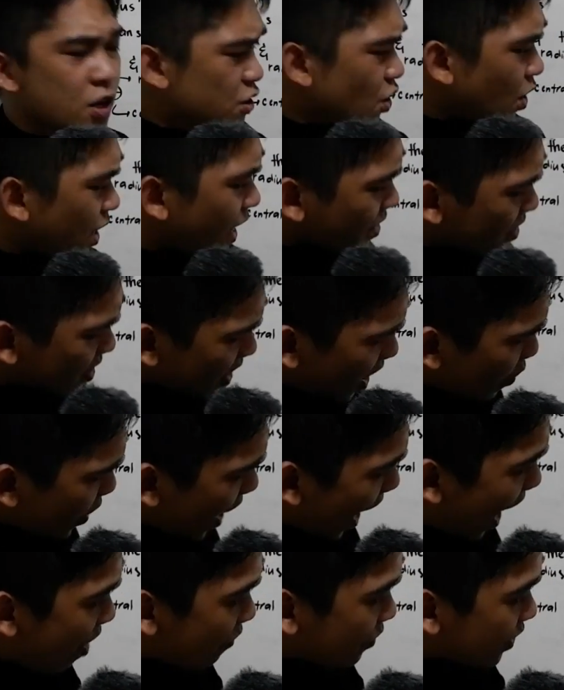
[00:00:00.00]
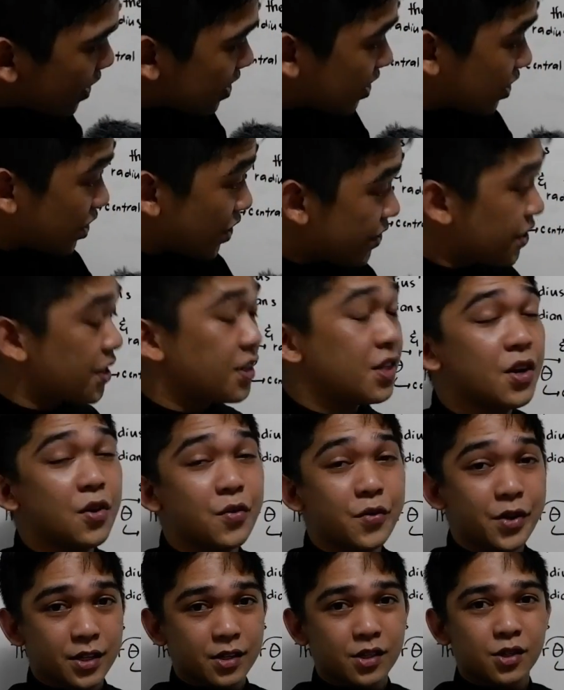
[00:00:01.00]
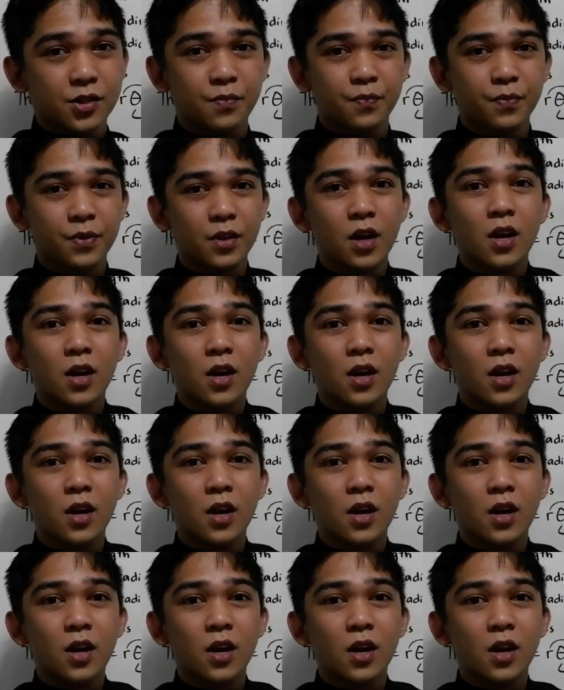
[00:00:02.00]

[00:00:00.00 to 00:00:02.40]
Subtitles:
So let's say we have this 30 degrees.